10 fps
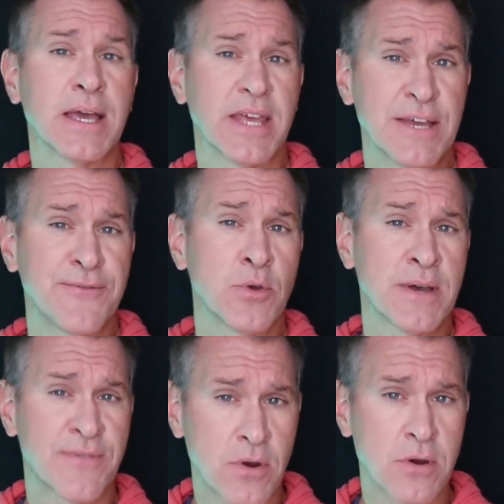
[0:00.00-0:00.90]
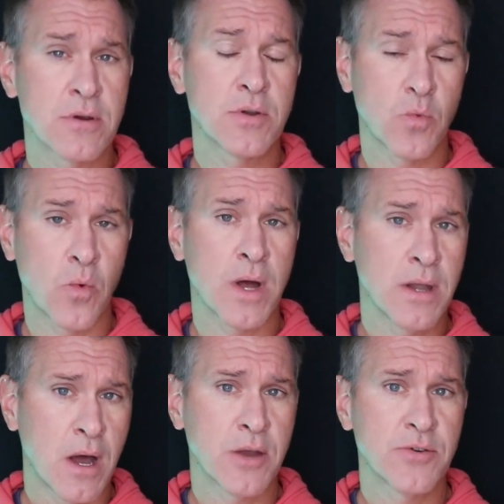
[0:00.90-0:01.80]
if you have earned
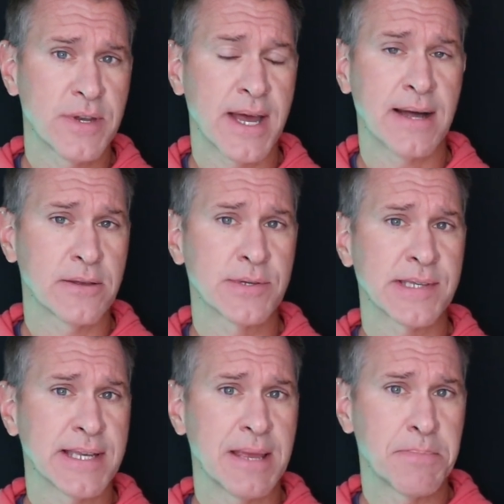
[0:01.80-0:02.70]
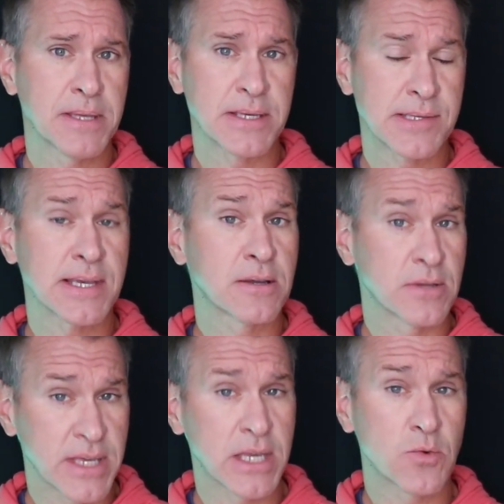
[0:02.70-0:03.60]
$100 in a billing
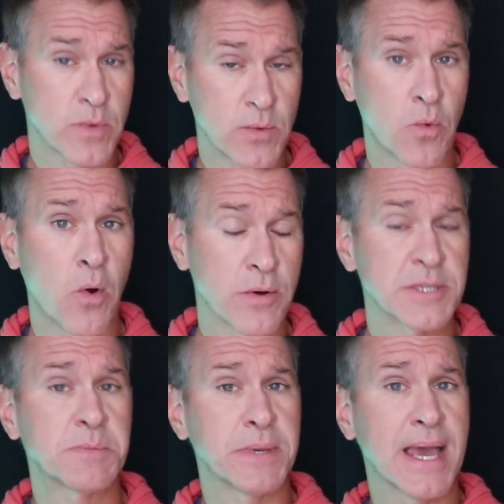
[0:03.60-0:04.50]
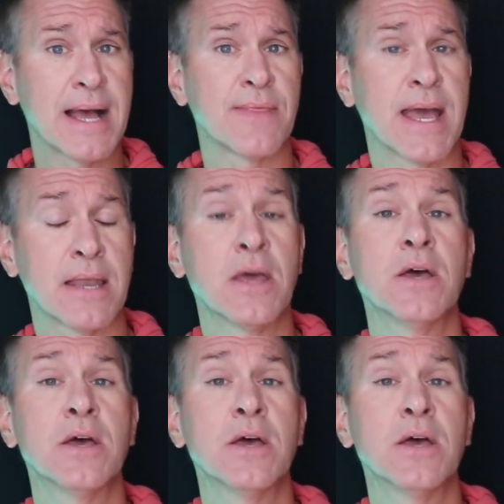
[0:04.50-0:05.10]
cycle in rewards, beyond that,